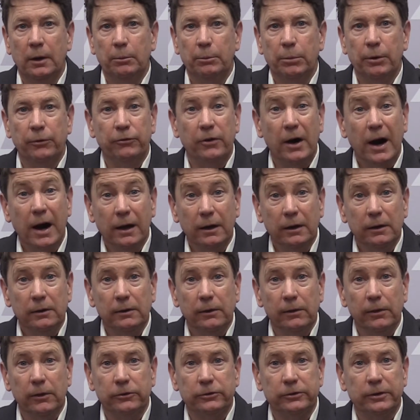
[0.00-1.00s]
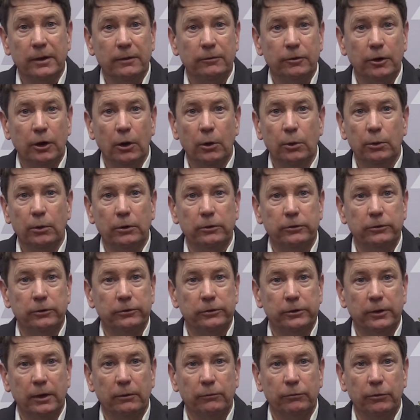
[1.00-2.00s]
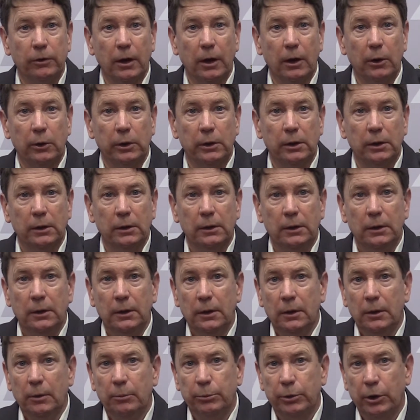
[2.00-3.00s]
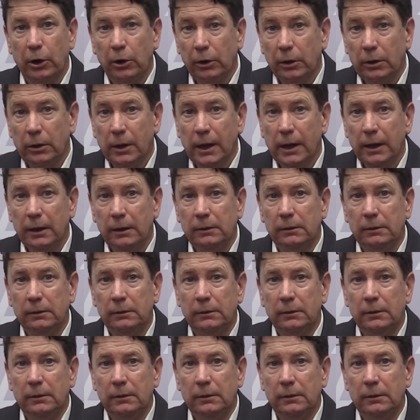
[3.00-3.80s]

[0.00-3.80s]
provided to the 7 owners of Sunflower: Prairieland,